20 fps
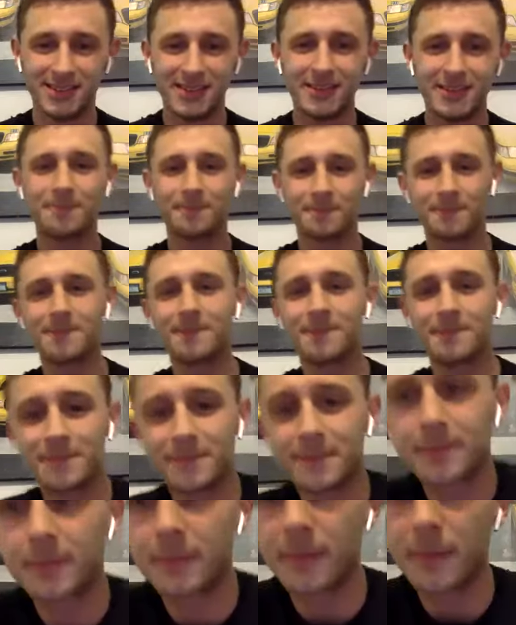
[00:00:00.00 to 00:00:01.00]
And I guess it's
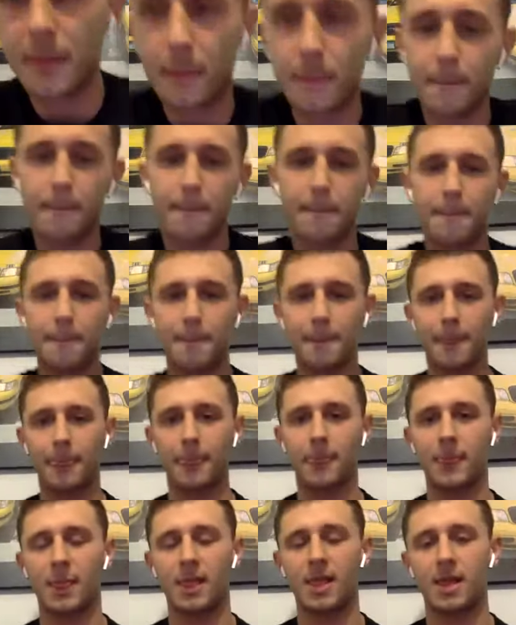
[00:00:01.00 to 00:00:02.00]
like you pull one
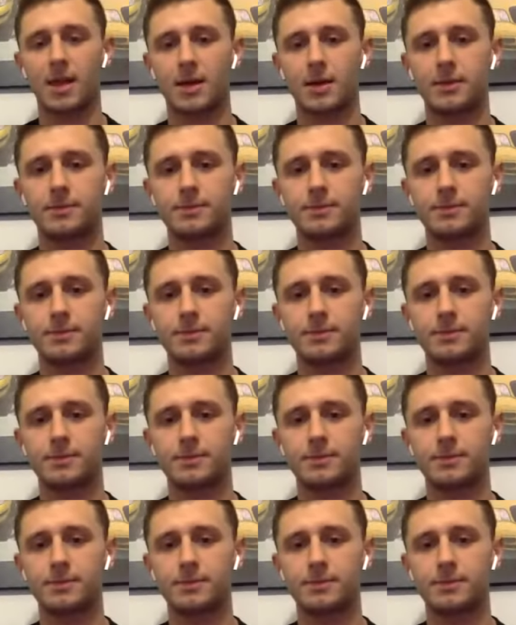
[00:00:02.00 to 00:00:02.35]
thing and it